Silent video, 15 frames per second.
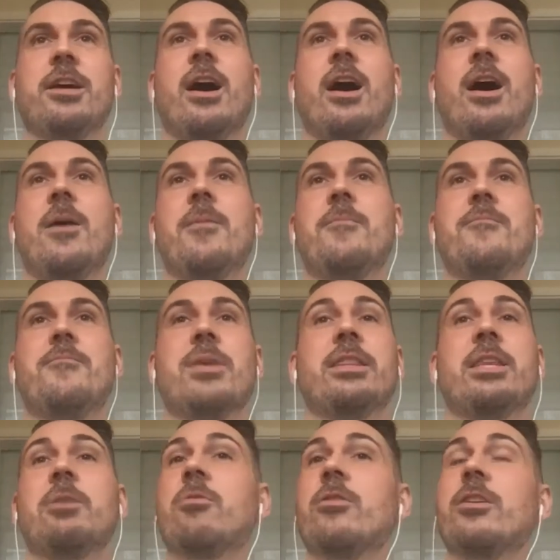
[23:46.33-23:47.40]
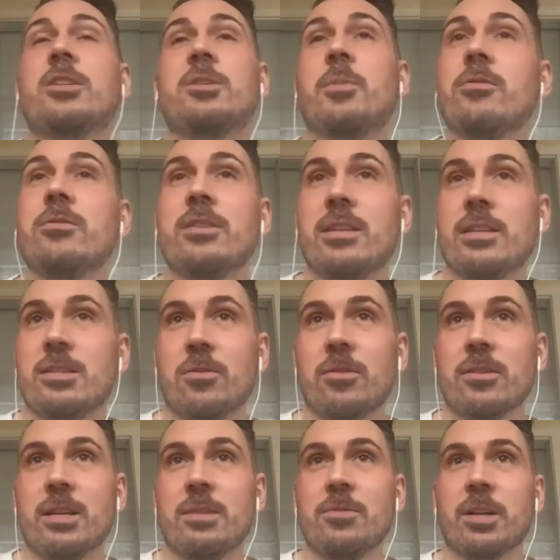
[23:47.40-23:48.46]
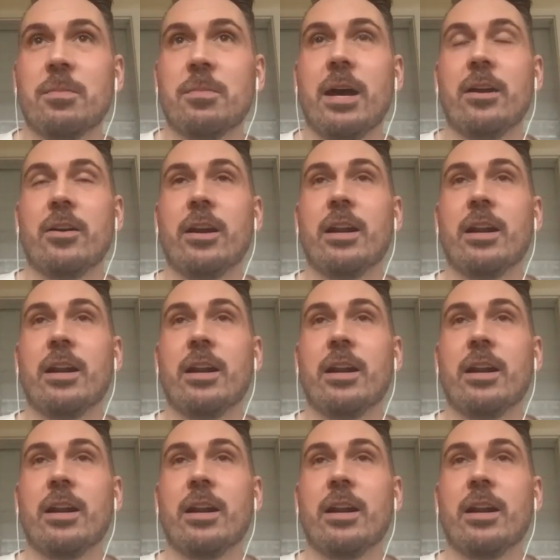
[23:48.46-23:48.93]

um, but they weren't exposed to this sort of subject matter.